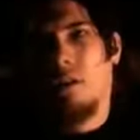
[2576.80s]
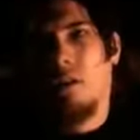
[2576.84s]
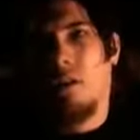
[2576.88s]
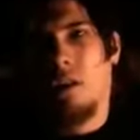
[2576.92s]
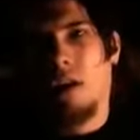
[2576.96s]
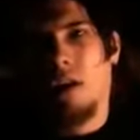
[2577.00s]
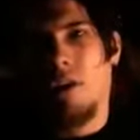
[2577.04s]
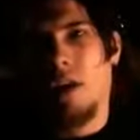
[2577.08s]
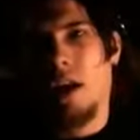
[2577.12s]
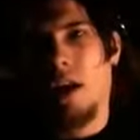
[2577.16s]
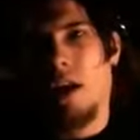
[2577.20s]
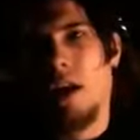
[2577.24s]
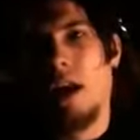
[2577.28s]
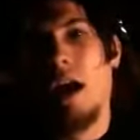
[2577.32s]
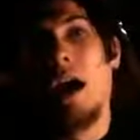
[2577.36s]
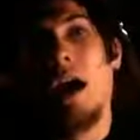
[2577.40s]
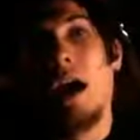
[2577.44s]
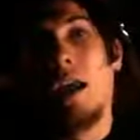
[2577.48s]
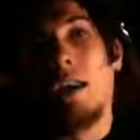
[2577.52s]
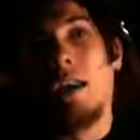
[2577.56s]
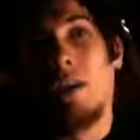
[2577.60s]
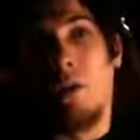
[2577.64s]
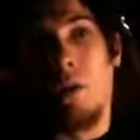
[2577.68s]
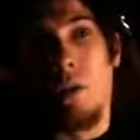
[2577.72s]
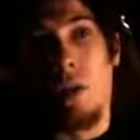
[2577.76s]
Okay,
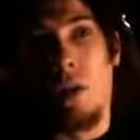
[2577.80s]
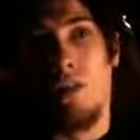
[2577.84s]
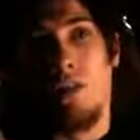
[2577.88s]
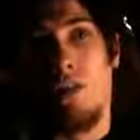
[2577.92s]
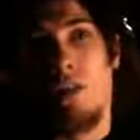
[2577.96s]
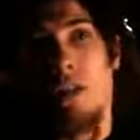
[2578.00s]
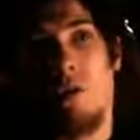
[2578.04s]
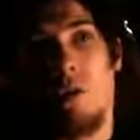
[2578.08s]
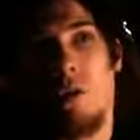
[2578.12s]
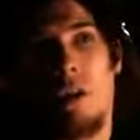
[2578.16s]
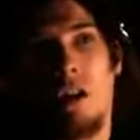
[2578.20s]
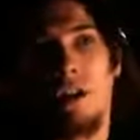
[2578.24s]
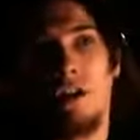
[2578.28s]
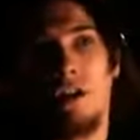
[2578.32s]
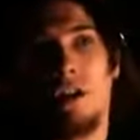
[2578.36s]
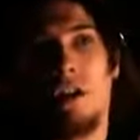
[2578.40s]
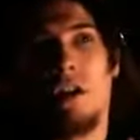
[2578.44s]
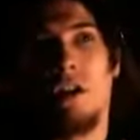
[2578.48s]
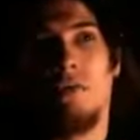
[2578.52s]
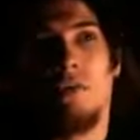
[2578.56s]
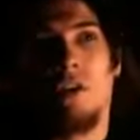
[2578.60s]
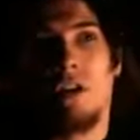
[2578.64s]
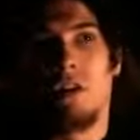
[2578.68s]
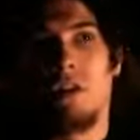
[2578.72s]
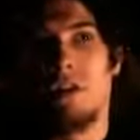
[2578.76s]
there is the question
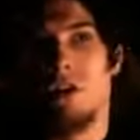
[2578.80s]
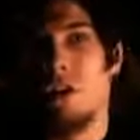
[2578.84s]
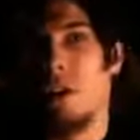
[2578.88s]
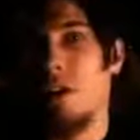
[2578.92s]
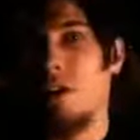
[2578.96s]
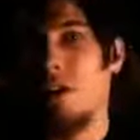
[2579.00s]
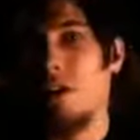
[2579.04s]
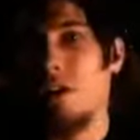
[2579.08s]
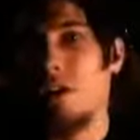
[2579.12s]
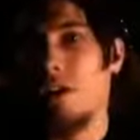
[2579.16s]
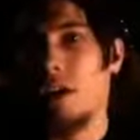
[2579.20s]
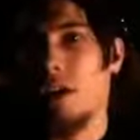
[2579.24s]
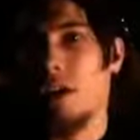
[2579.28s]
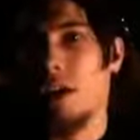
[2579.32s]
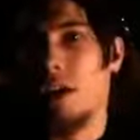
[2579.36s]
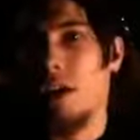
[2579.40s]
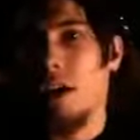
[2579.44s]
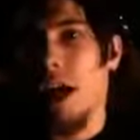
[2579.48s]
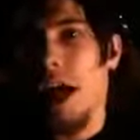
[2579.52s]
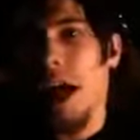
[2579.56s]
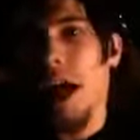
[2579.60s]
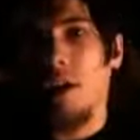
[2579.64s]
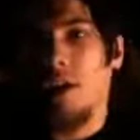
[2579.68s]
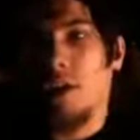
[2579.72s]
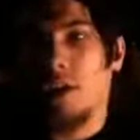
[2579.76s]
of uncertainty.
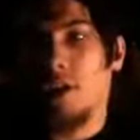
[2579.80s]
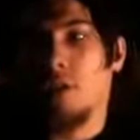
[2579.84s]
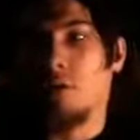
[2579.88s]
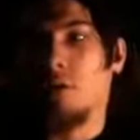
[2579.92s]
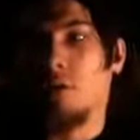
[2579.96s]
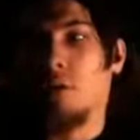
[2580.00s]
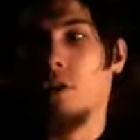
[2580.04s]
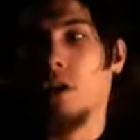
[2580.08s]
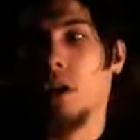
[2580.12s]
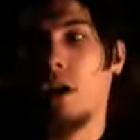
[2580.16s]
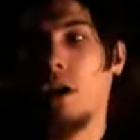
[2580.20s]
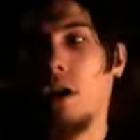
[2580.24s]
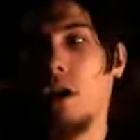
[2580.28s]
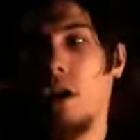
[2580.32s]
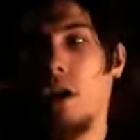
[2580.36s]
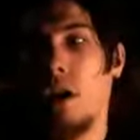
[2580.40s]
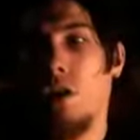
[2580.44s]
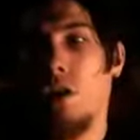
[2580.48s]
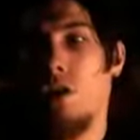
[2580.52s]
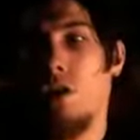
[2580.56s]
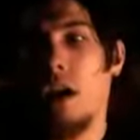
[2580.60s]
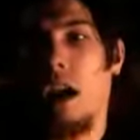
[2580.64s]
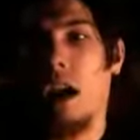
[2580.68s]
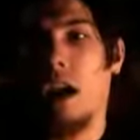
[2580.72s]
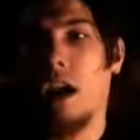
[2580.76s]
How is he really going to know
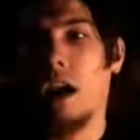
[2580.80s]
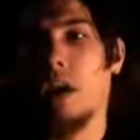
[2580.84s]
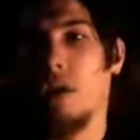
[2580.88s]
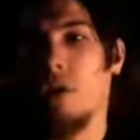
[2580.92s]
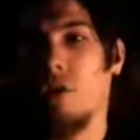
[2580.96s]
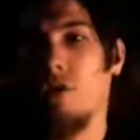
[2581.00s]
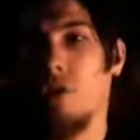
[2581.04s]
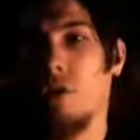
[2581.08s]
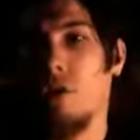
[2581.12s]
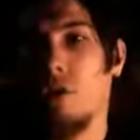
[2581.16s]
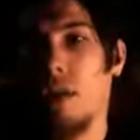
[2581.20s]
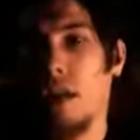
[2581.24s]
they're not going to do